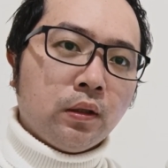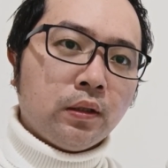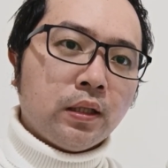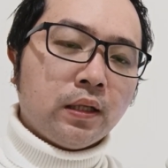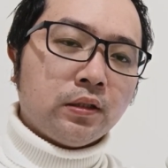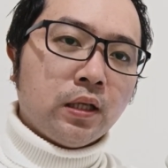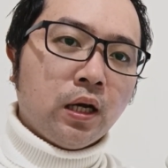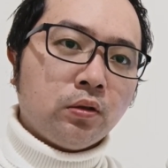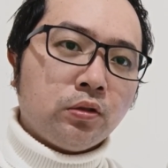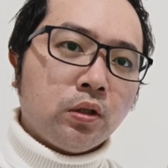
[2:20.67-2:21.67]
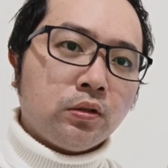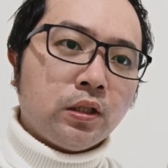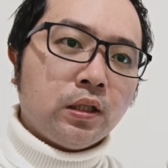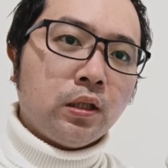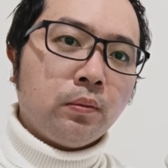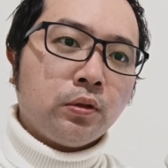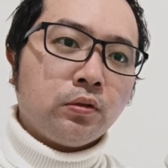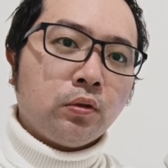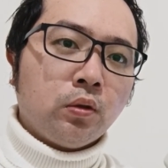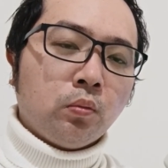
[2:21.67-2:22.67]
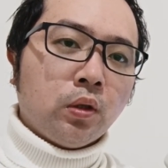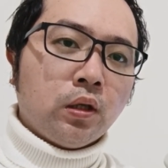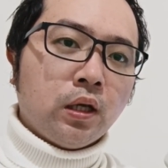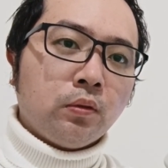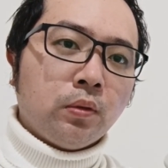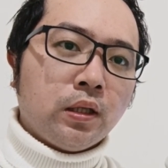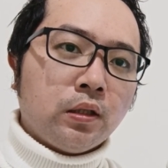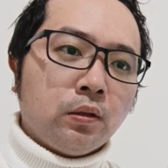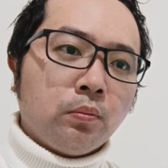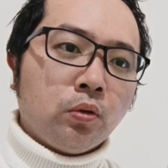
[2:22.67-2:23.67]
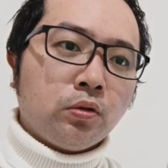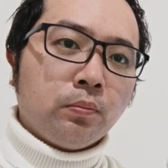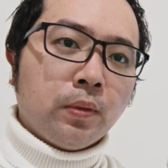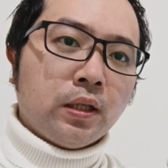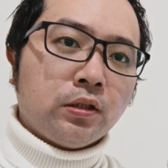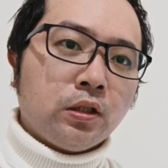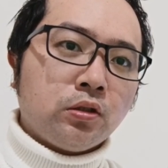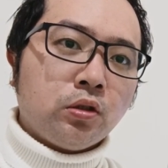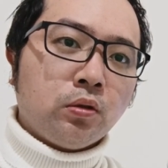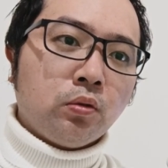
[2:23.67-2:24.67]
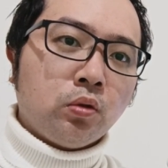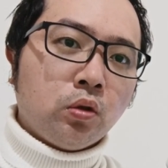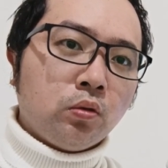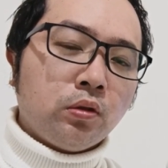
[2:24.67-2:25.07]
Next, I'll start setting up his firmware and writing the most basic servo code